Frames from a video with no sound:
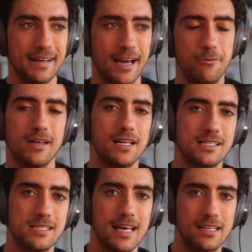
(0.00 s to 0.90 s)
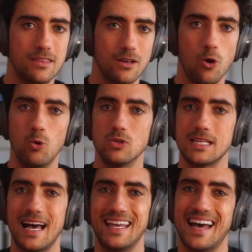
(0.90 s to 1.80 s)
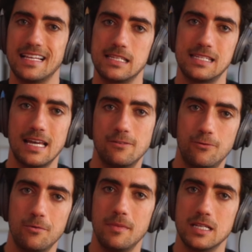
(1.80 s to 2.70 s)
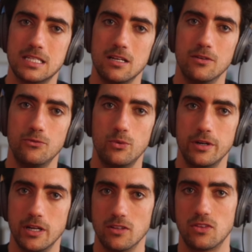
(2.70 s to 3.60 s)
I realized that the goals I had set for myself were not